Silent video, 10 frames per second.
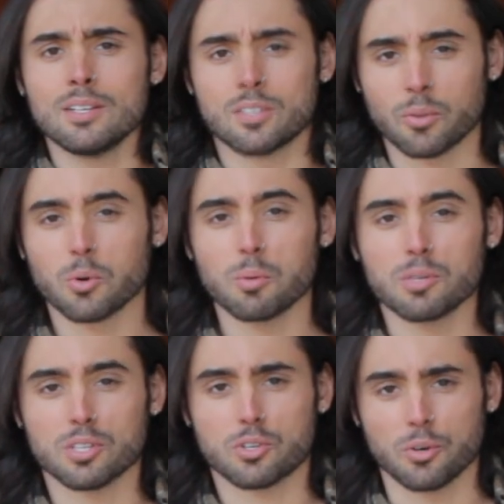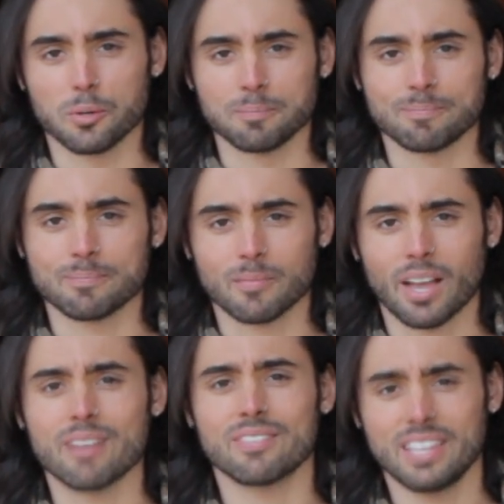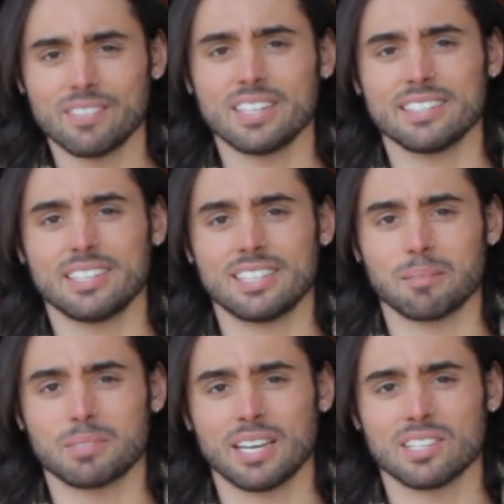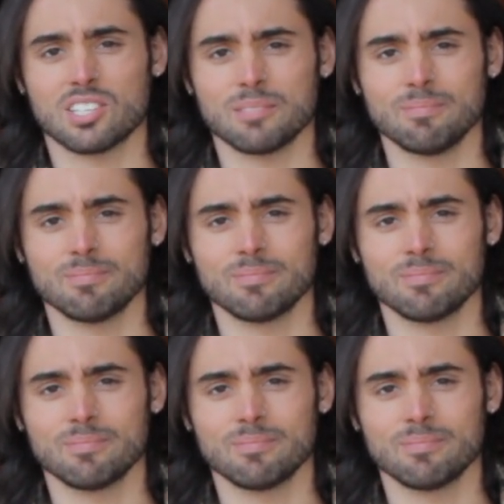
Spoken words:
So the rumors are true. I've given in to temptation,